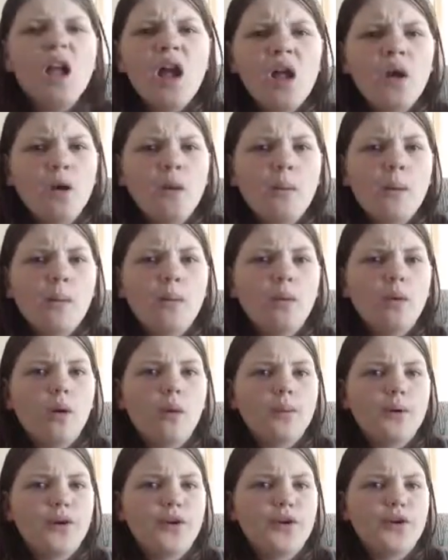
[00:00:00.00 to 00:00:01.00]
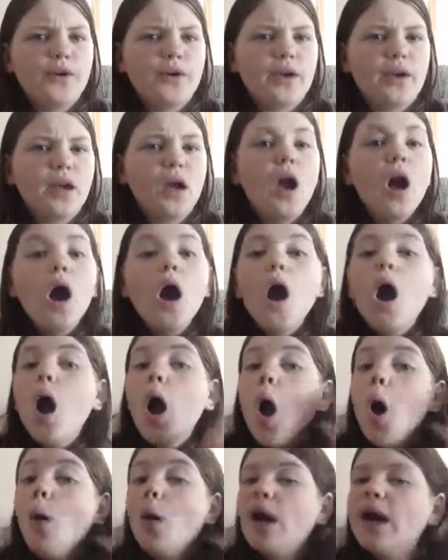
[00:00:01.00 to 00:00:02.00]
I don't remember what we were doing.
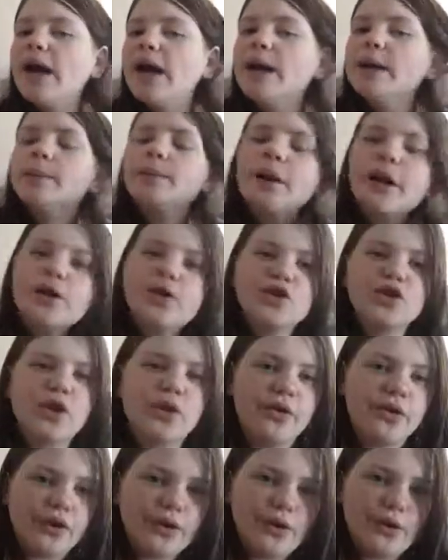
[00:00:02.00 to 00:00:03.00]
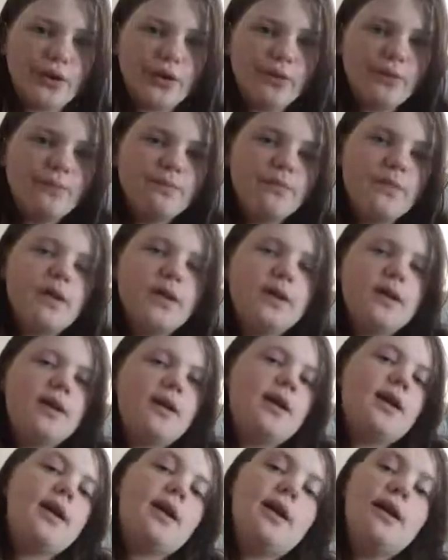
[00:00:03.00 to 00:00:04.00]
Oh, I had a bridal shower to go to.
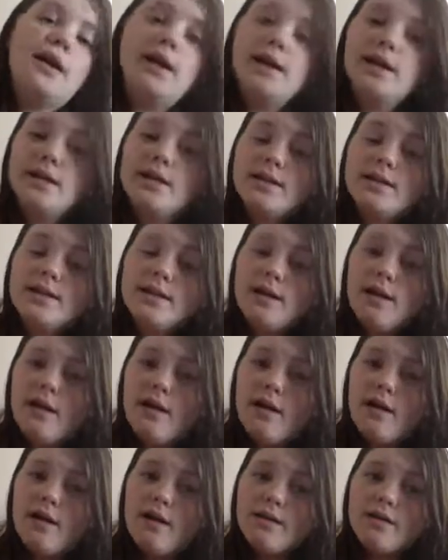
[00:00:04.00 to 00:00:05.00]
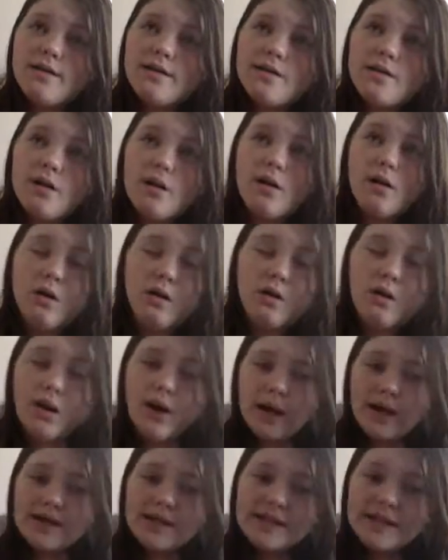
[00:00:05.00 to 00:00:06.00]
And so
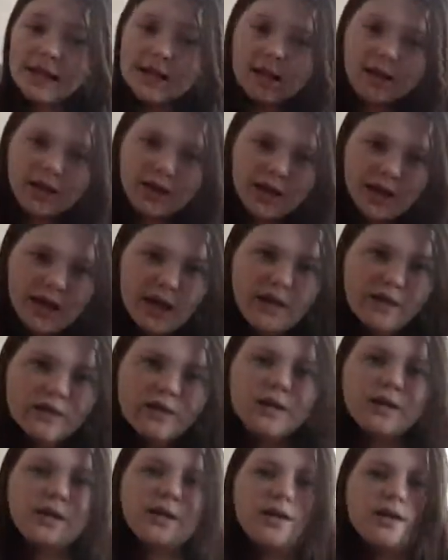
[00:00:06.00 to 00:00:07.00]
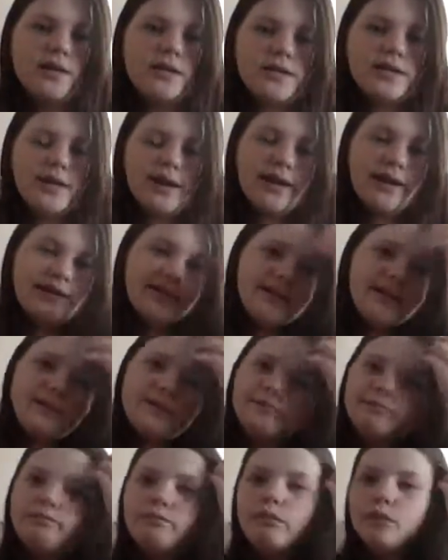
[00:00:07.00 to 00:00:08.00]
I had to take Cookie out because I
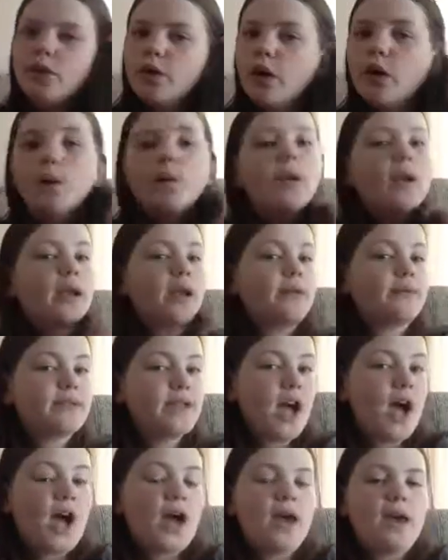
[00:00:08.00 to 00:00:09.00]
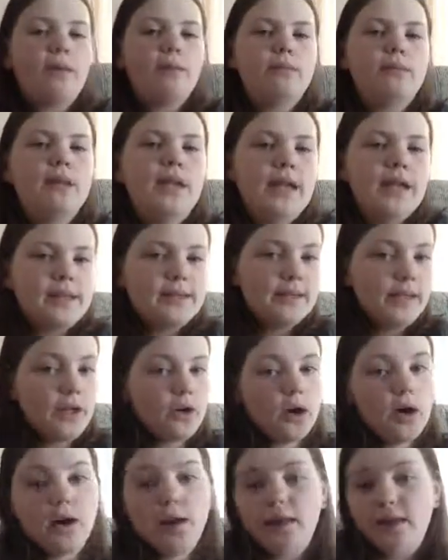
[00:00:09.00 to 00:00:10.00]
knew I wouldn't have time like
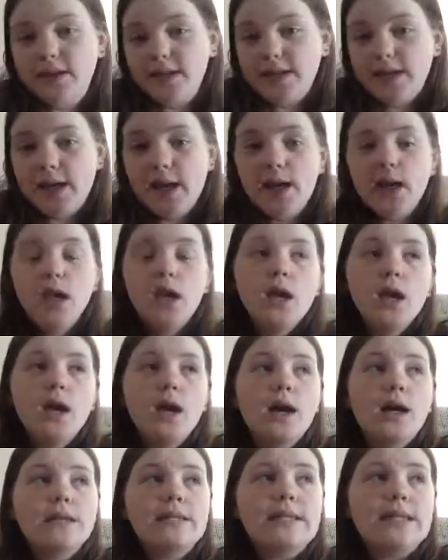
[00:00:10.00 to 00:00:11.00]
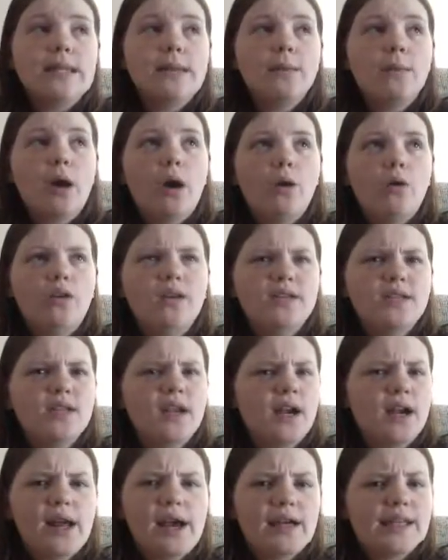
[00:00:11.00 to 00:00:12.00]
later on in the day. I take him out. He's
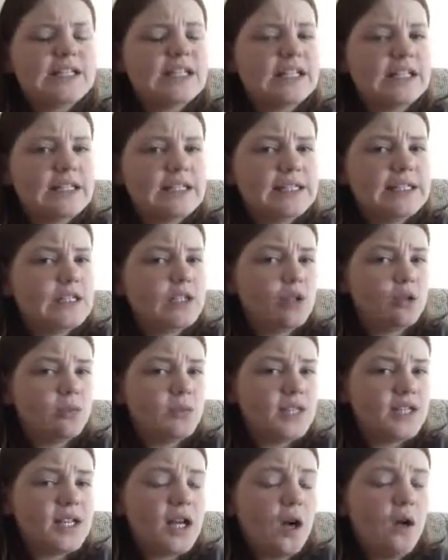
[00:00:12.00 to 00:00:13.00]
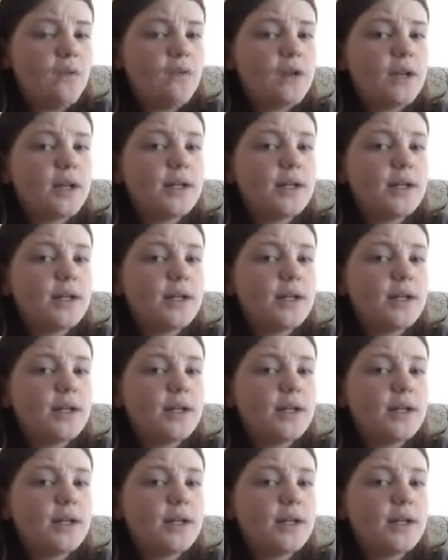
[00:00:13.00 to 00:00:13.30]
not acting like his normal self.